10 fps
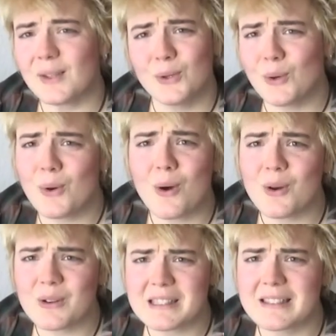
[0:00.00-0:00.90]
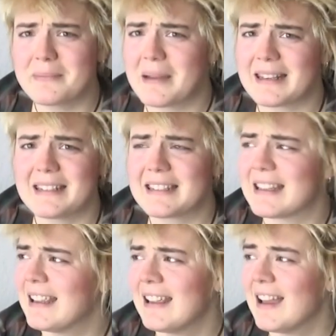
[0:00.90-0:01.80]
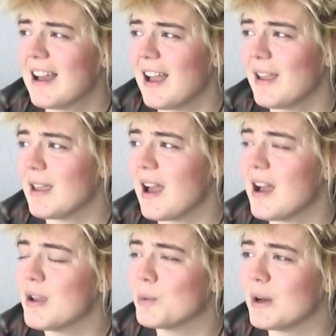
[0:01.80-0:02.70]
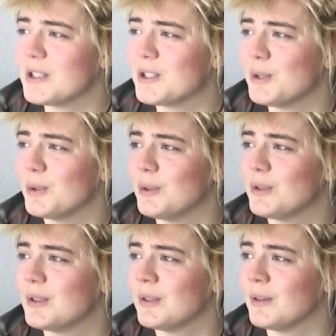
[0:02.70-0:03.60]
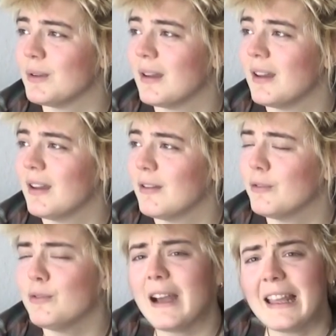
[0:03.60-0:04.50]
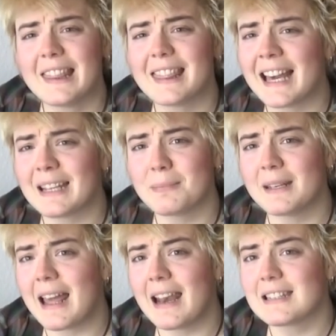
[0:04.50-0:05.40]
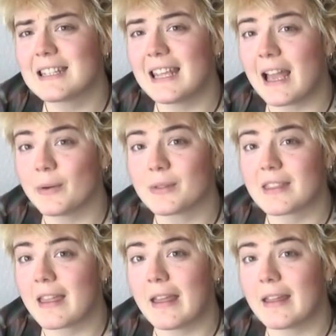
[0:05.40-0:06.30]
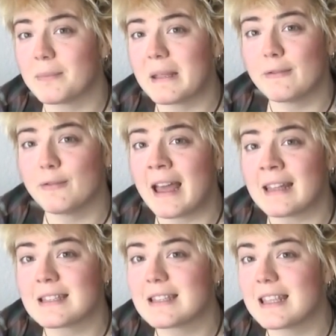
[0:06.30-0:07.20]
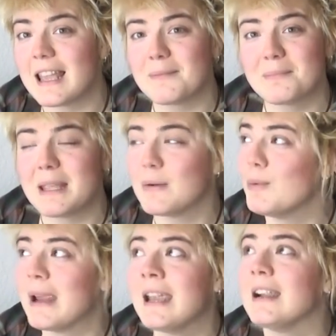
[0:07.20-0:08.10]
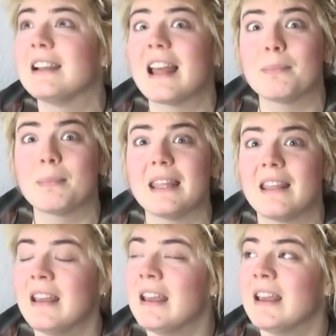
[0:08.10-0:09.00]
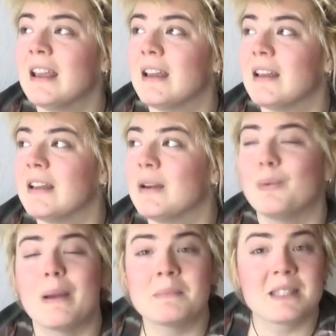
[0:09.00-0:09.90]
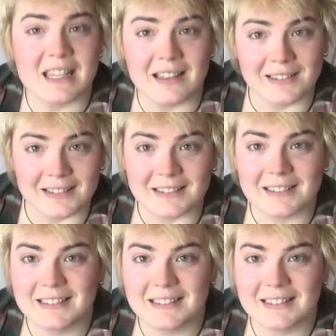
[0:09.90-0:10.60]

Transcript: You're awesome and I, I want you to fight that banality out there and be fancy and be weird and be whimsical.